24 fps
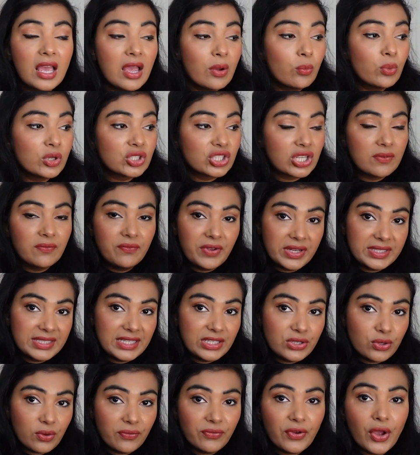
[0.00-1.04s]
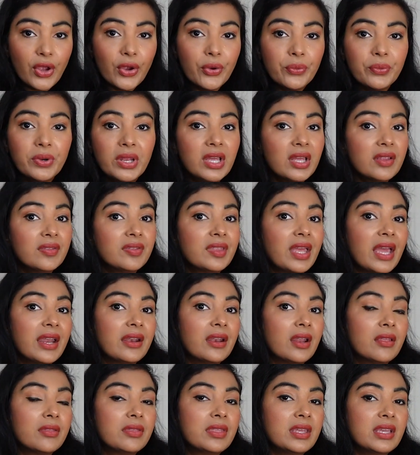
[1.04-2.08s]
which can fit in your phone,
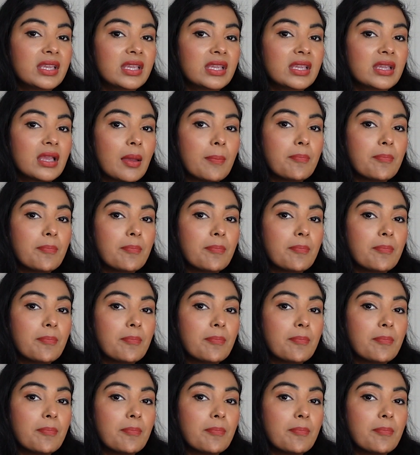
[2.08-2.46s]
then the